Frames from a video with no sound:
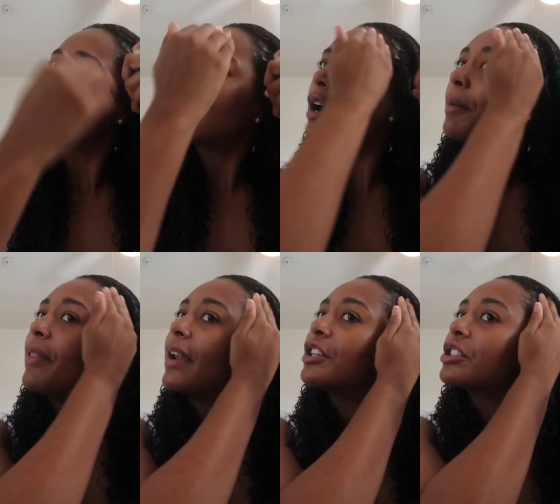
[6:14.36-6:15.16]
Um,
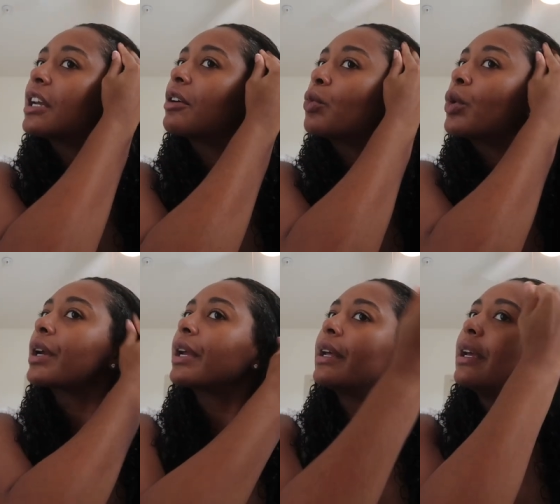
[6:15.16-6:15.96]
and then I just like
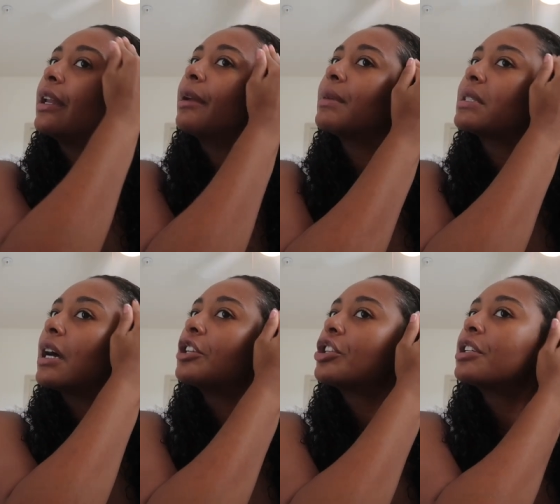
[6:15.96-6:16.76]
work it in and
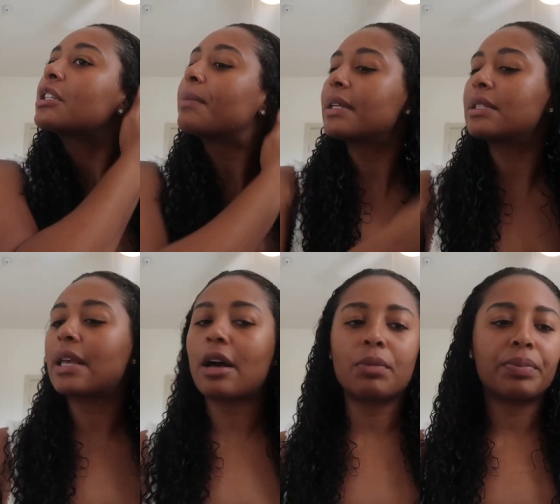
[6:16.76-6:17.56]
massage it into my
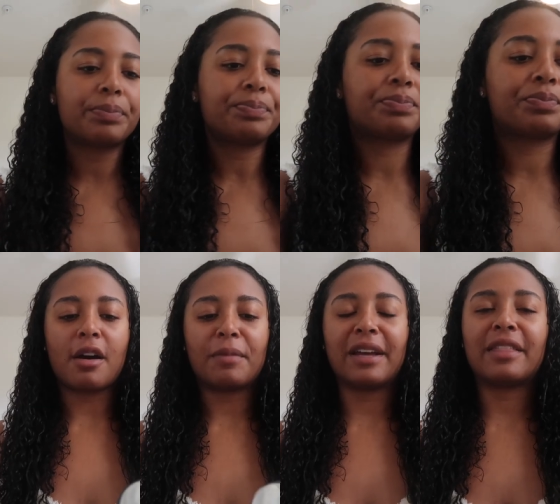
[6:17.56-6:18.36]
scalp.
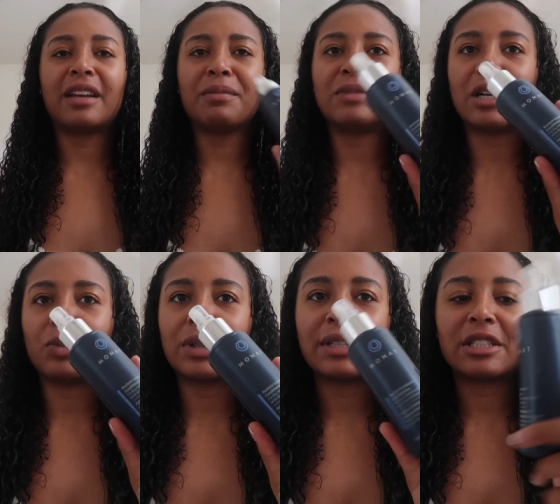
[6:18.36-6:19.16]
Um, I think I'm
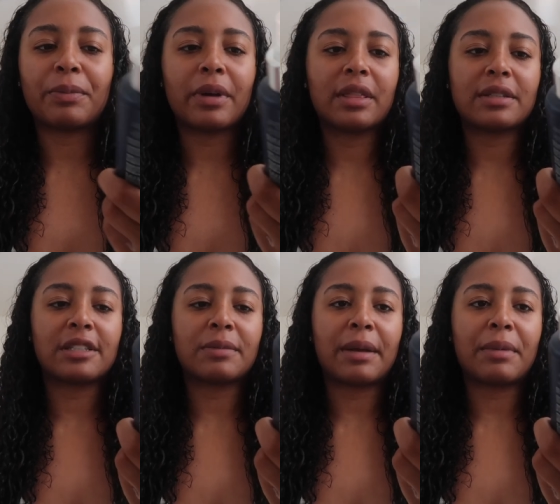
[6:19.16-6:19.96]
done with this, but this
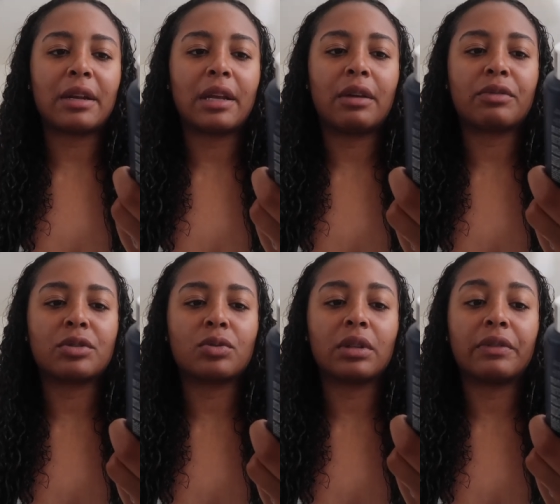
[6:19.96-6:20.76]
is my Monat
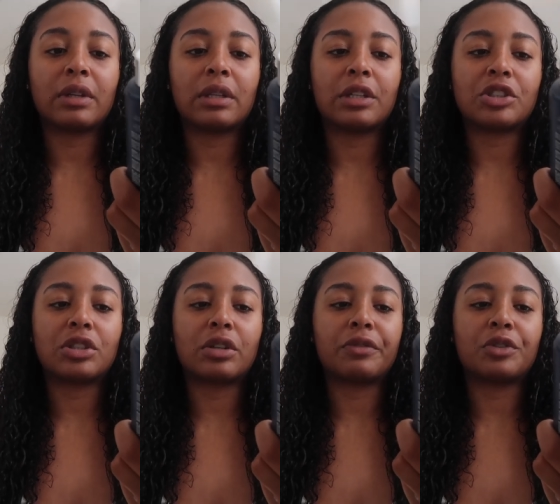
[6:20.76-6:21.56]
Restore Leave-In
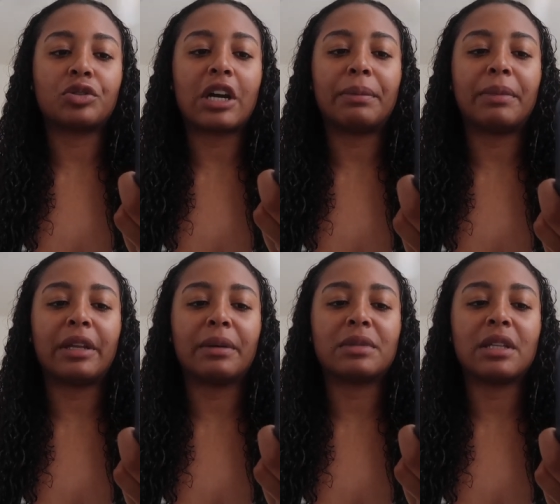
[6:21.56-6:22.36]
Conditioner for dry,
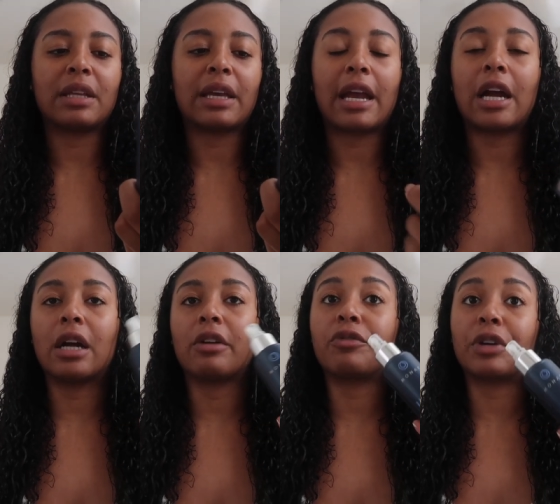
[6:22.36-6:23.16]
medium to thick
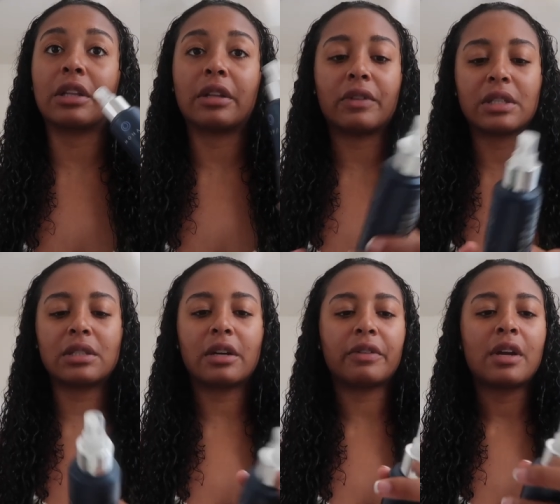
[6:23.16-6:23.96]
hair. Freaking love this
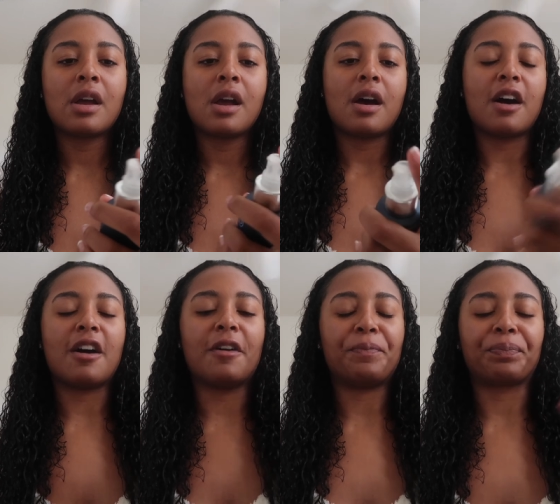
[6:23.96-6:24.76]
stuff.
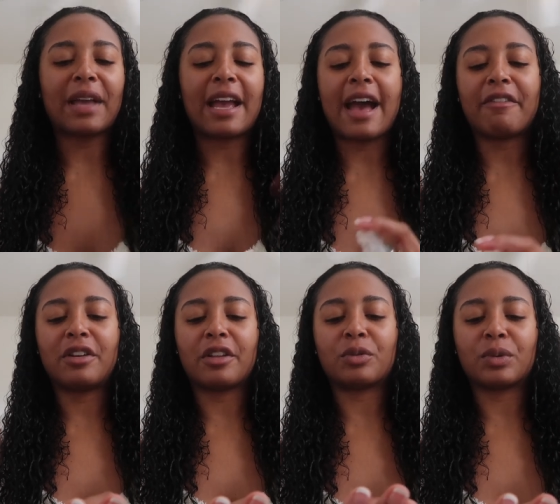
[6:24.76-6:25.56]
Um, I have
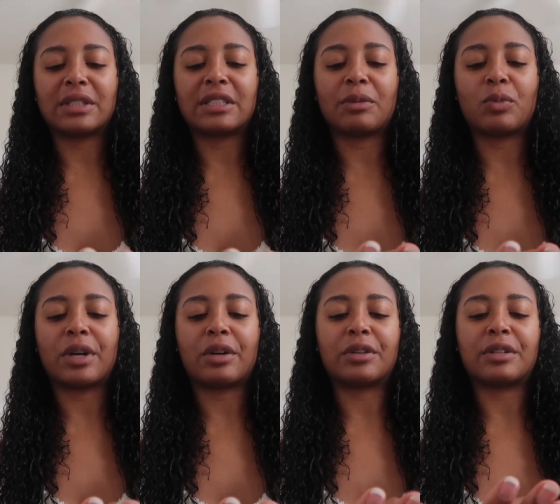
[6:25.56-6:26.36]
another one
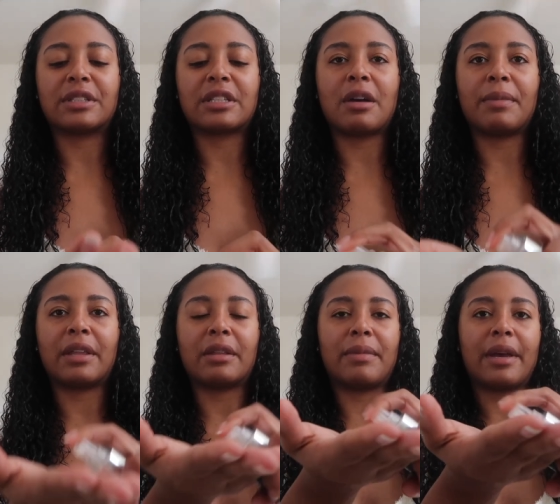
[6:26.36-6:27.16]
somewhere or it's coming
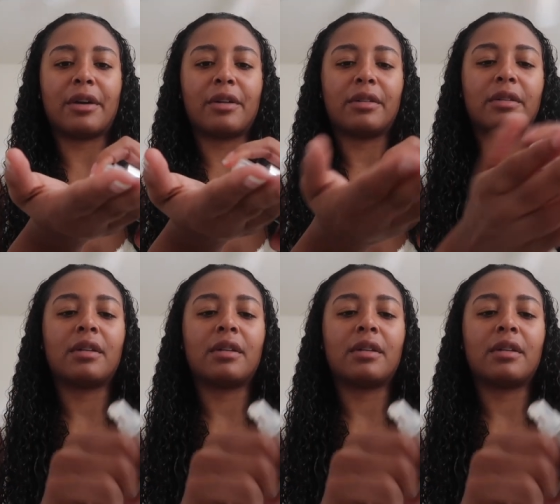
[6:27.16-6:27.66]
in the mail.